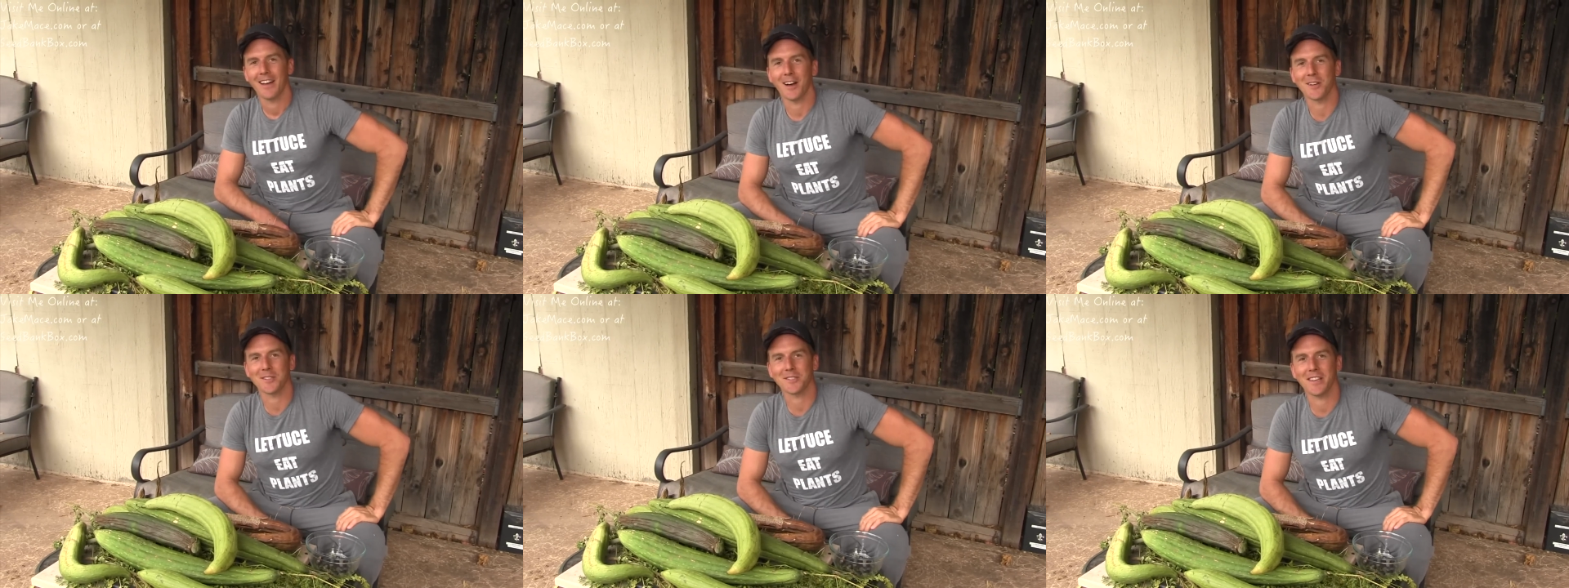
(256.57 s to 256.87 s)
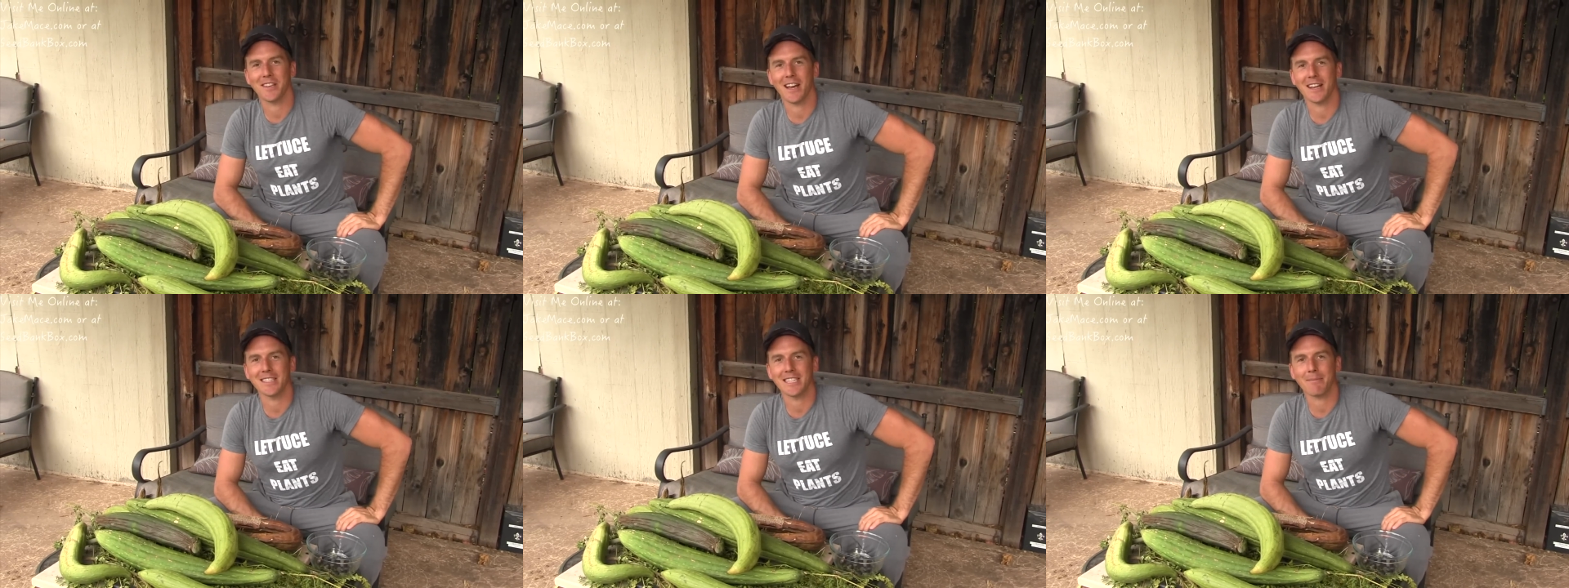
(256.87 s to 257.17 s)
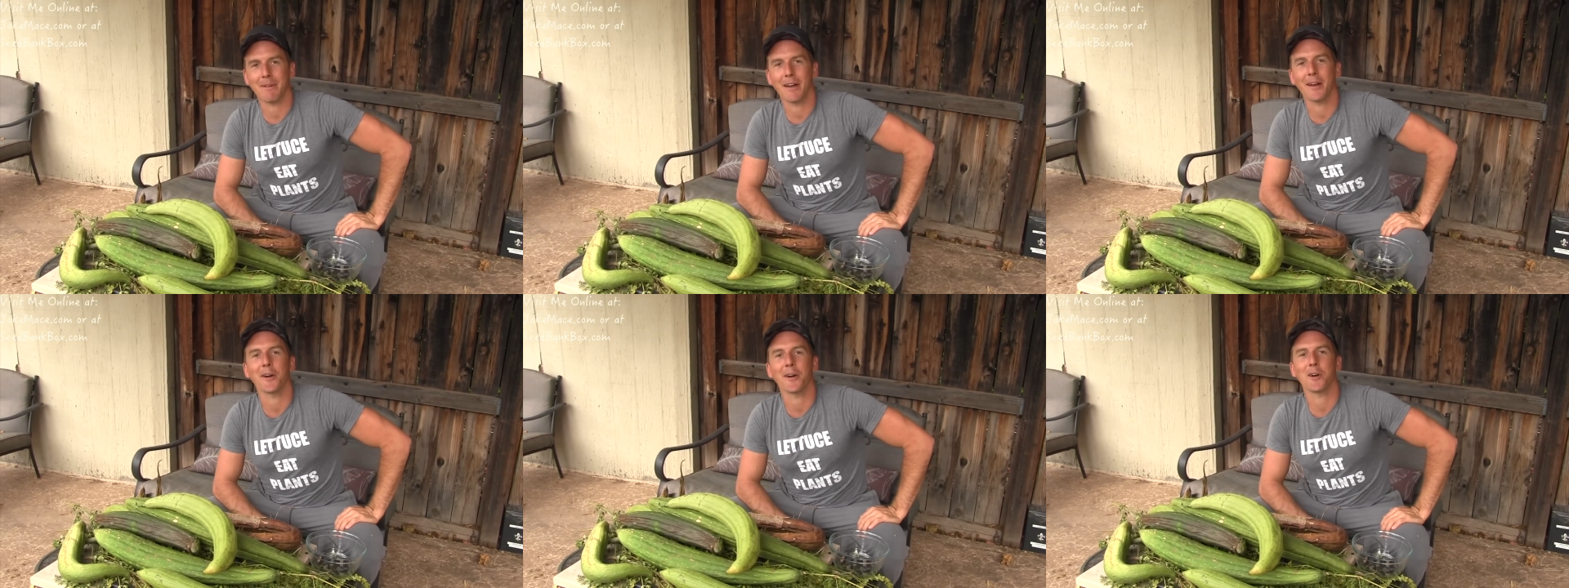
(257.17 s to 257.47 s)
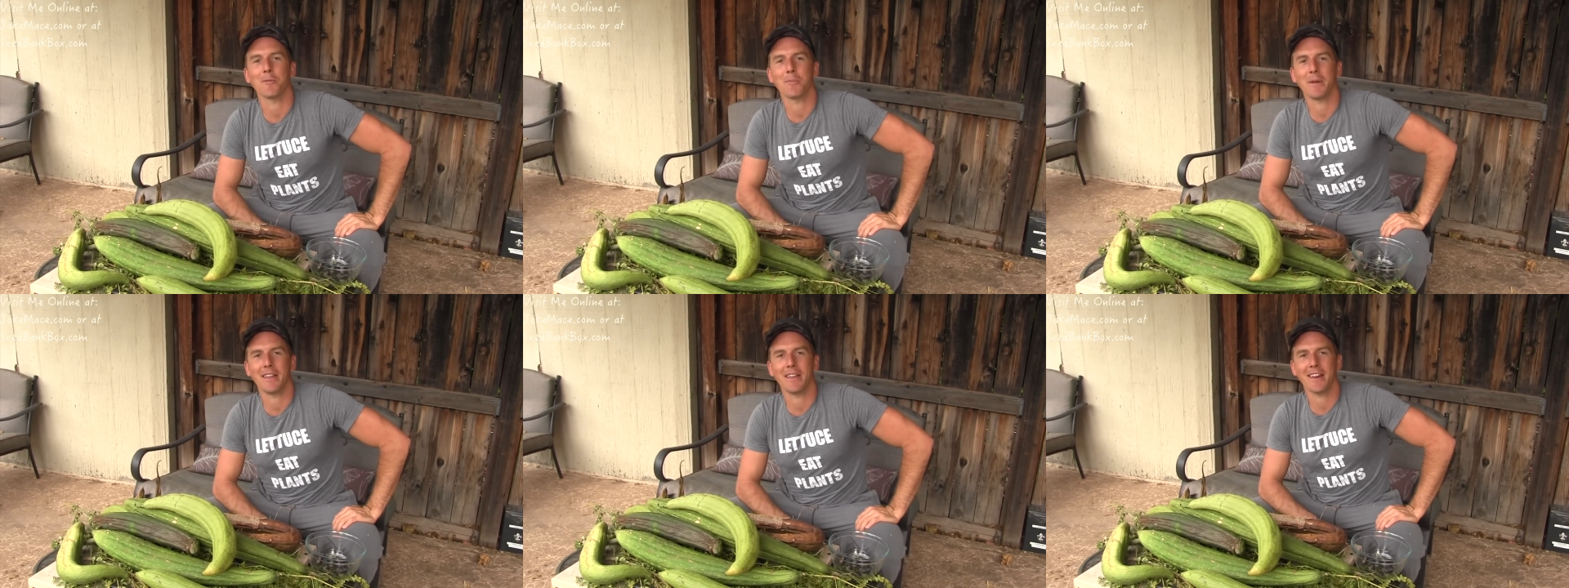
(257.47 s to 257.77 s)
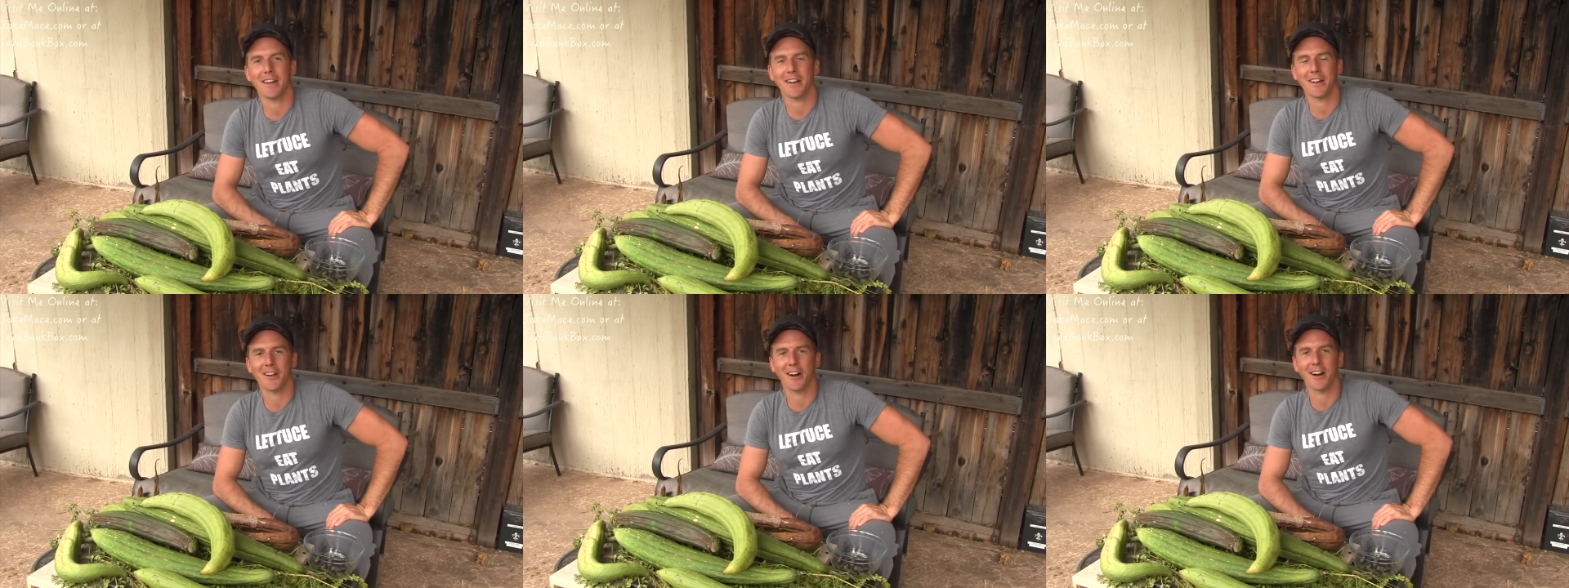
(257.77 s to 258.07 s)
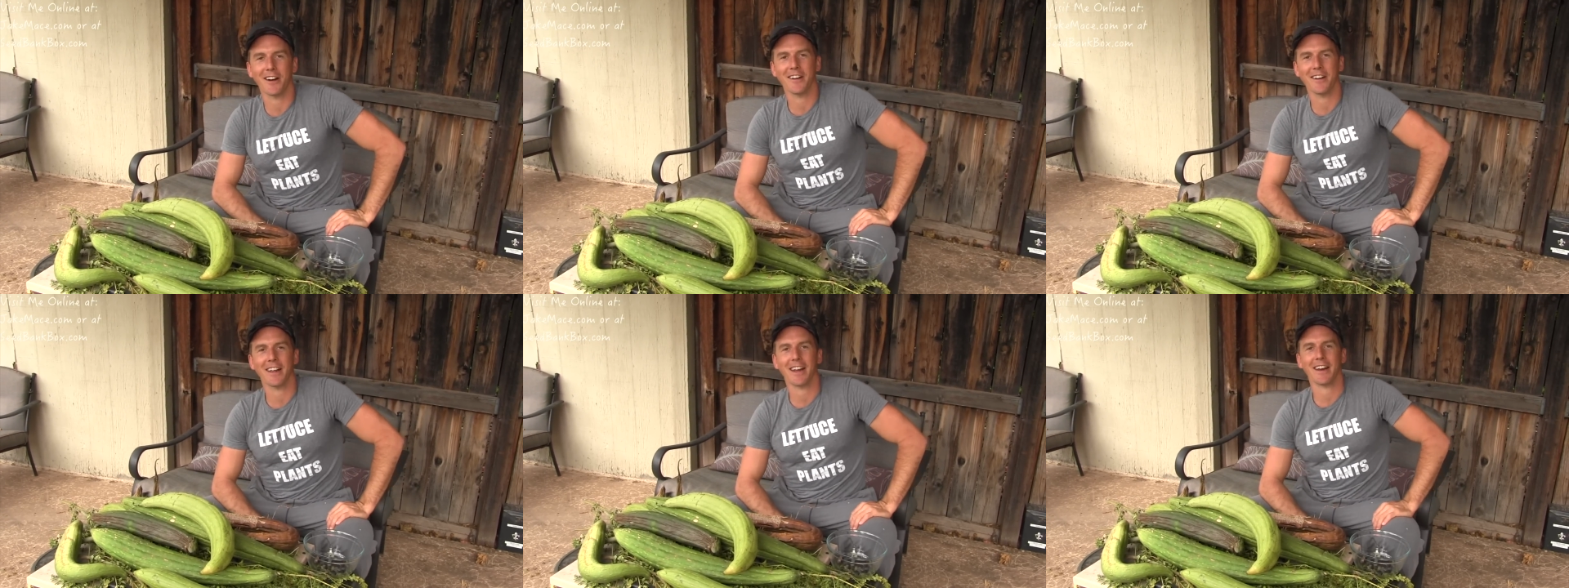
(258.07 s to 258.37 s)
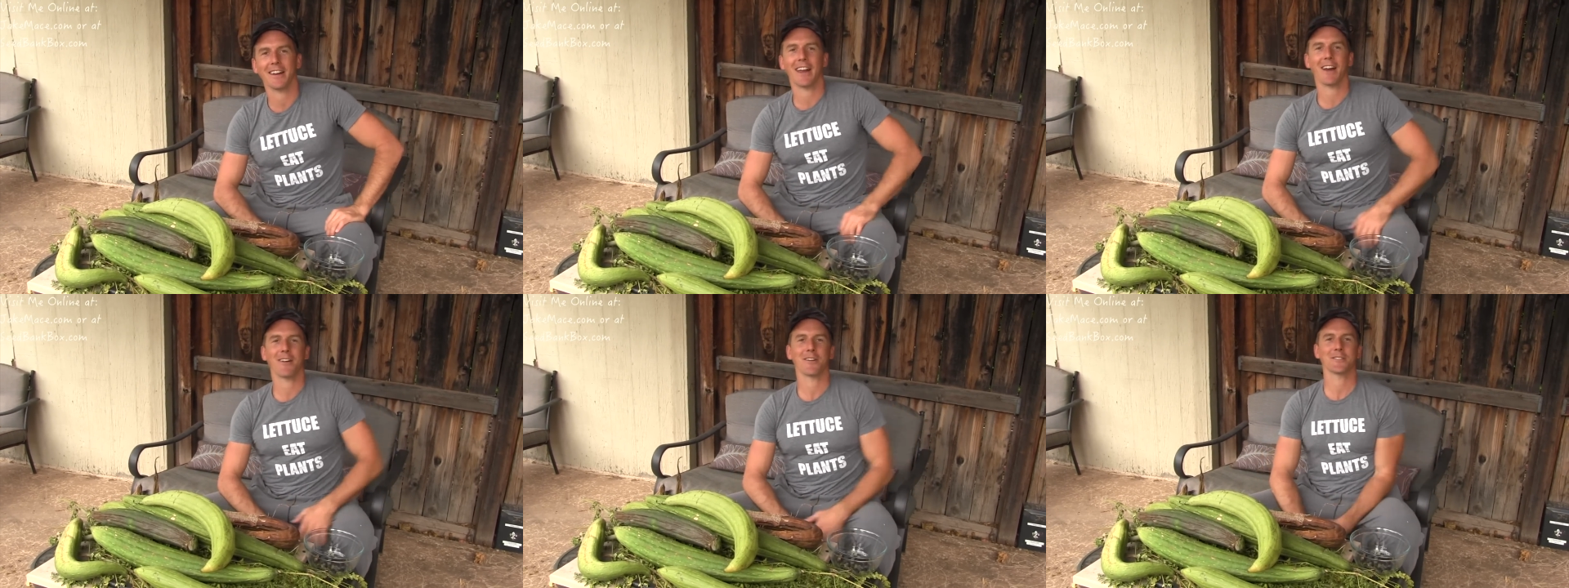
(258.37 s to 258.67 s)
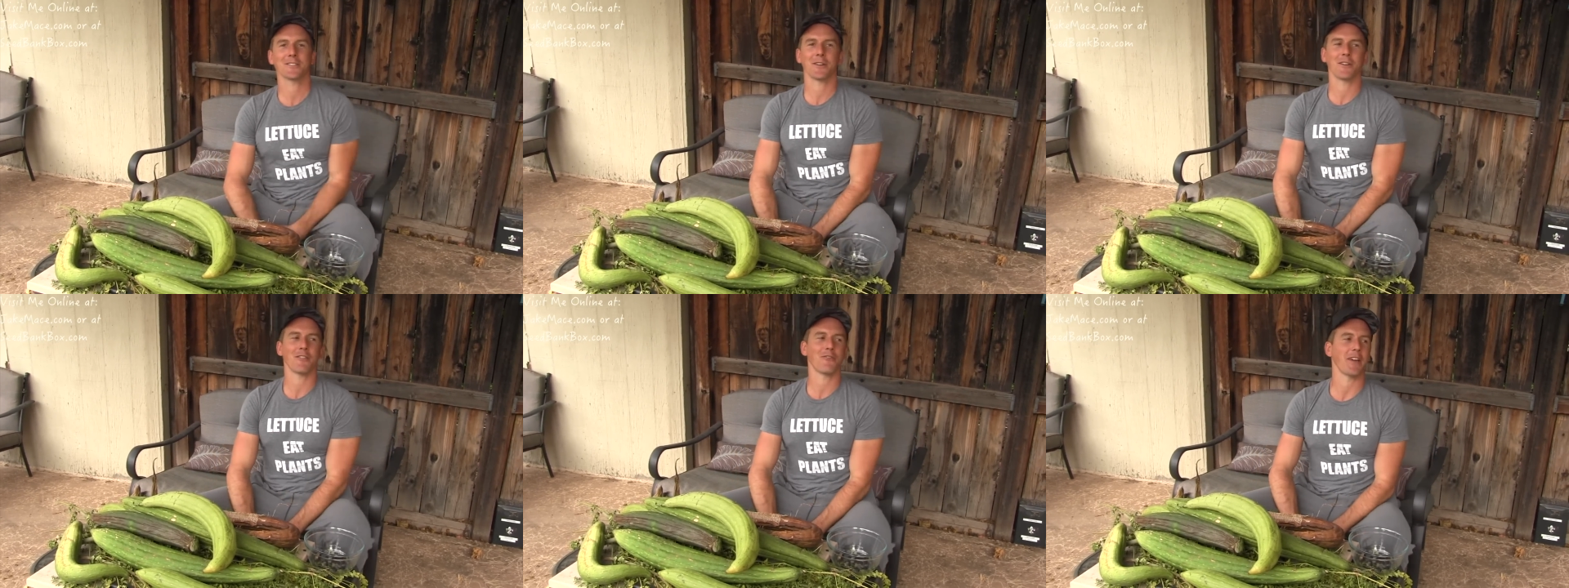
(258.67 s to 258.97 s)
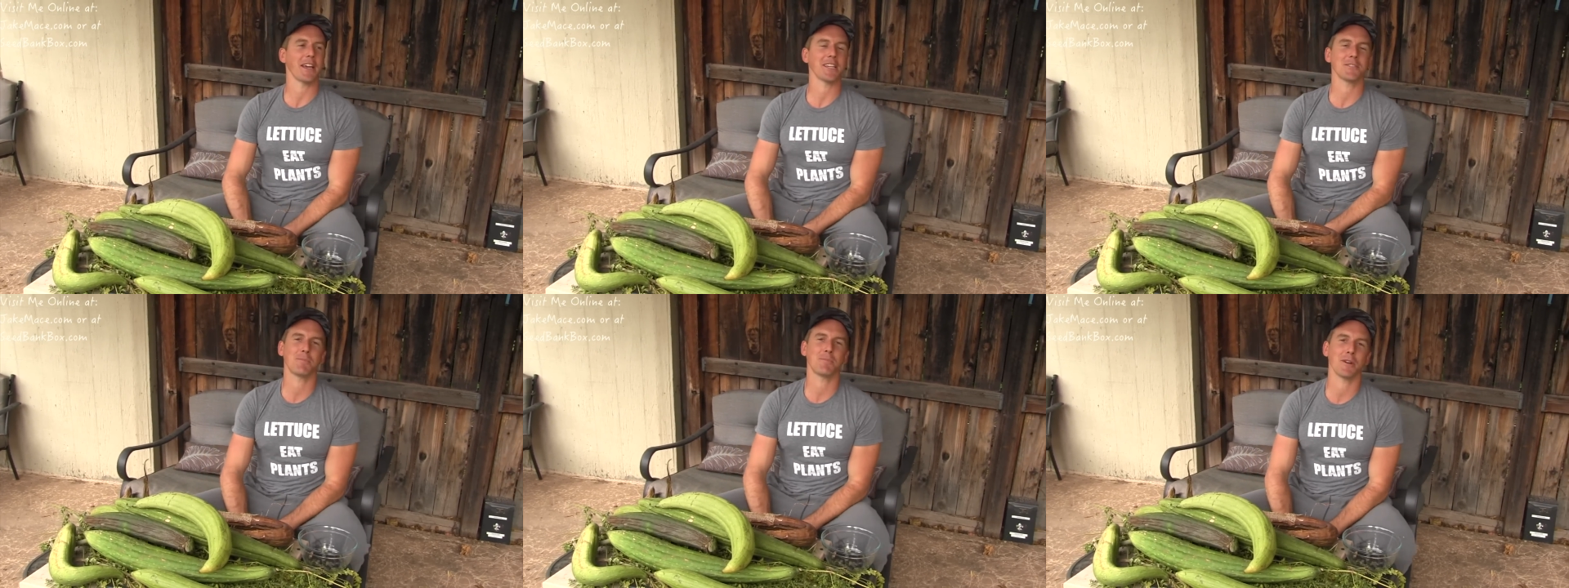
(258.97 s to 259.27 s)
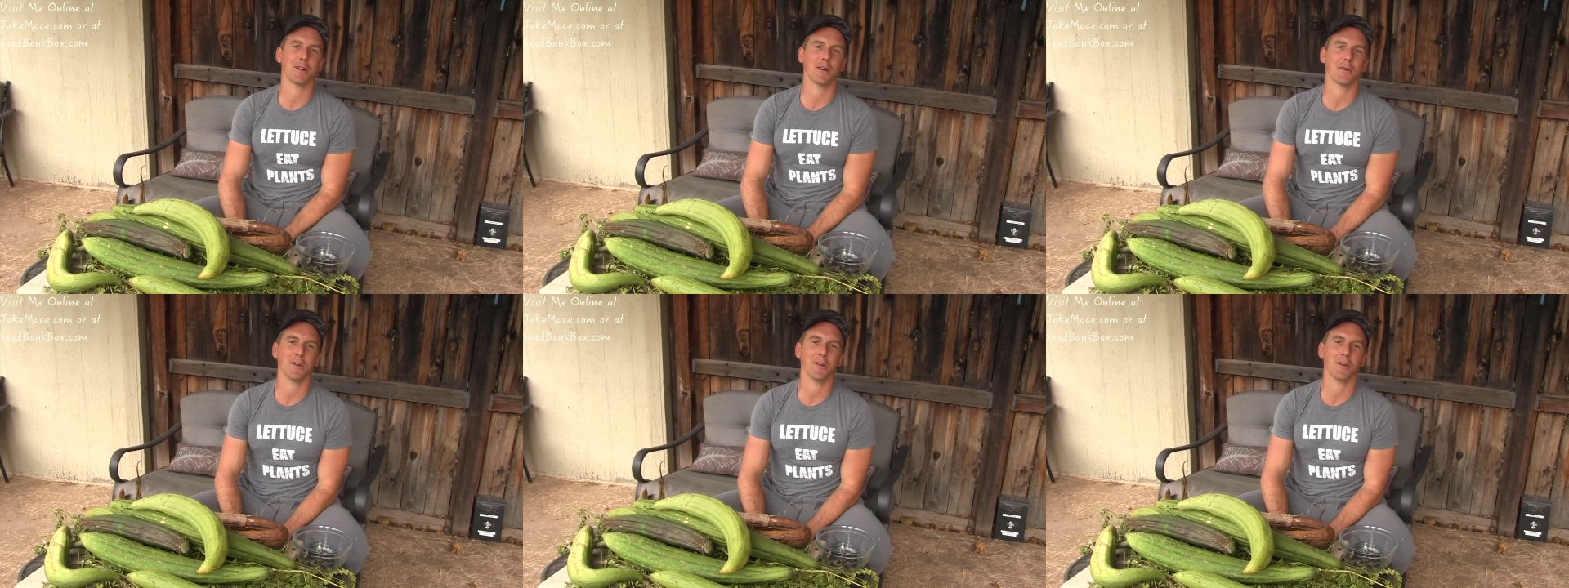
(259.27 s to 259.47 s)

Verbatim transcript: I'll see you guys at my Urban Gardening in Arizona Facebook